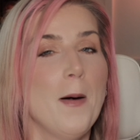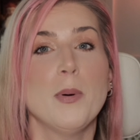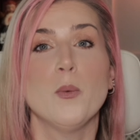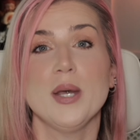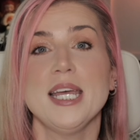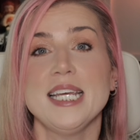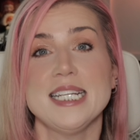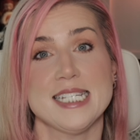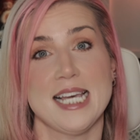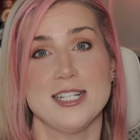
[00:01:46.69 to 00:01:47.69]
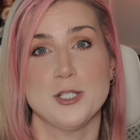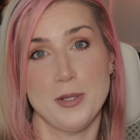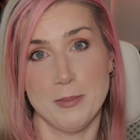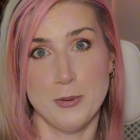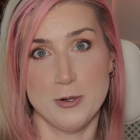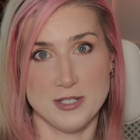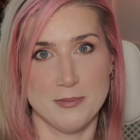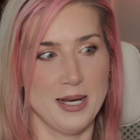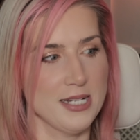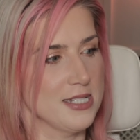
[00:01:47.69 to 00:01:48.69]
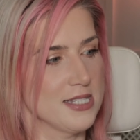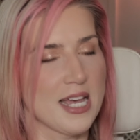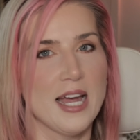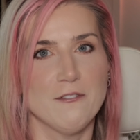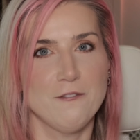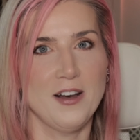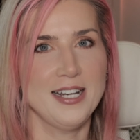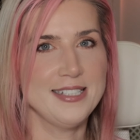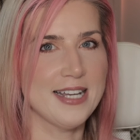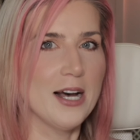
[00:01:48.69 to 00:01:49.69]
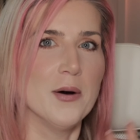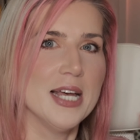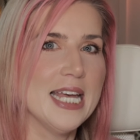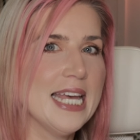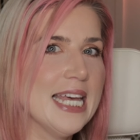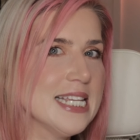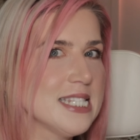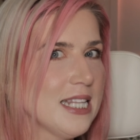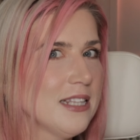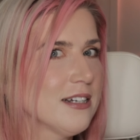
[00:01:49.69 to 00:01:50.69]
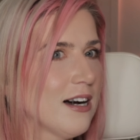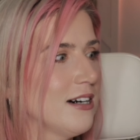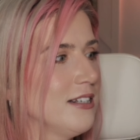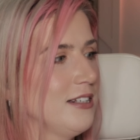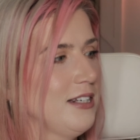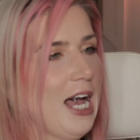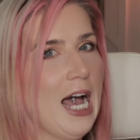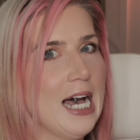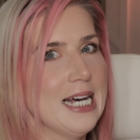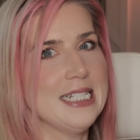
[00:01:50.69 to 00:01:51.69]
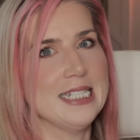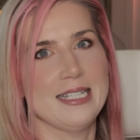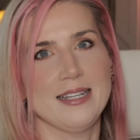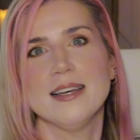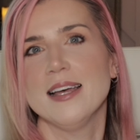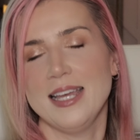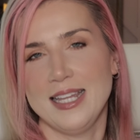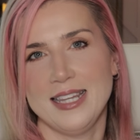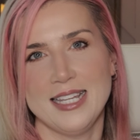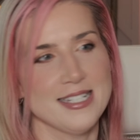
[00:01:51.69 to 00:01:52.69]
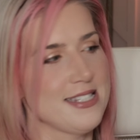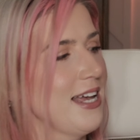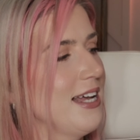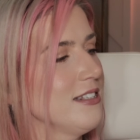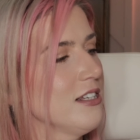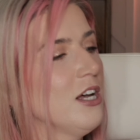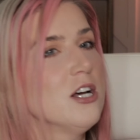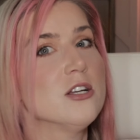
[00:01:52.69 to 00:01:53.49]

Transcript: But we need to get to the important matters and find out, is in the garden hiding in this set?